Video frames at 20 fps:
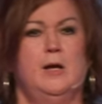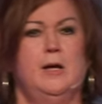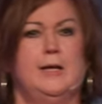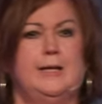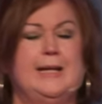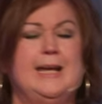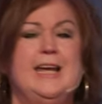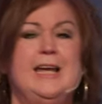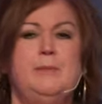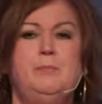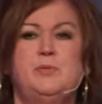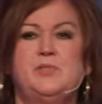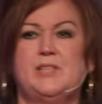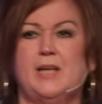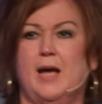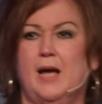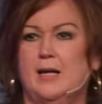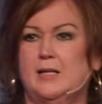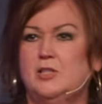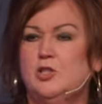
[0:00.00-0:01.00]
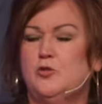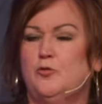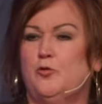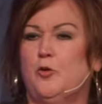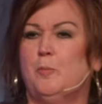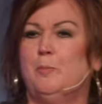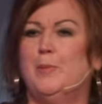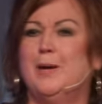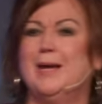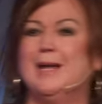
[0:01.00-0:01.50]
keeps us
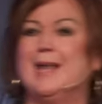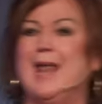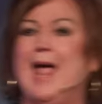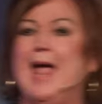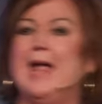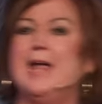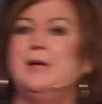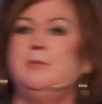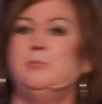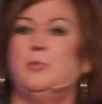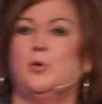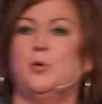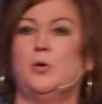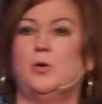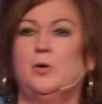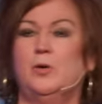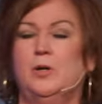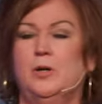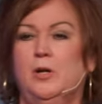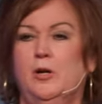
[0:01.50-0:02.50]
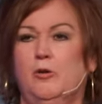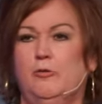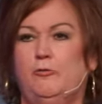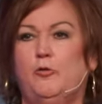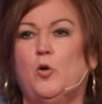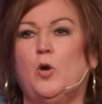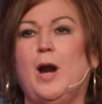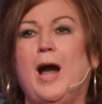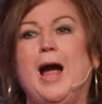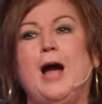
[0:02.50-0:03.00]
from being able
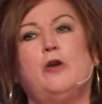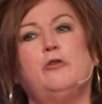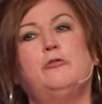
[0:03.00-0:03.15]
for our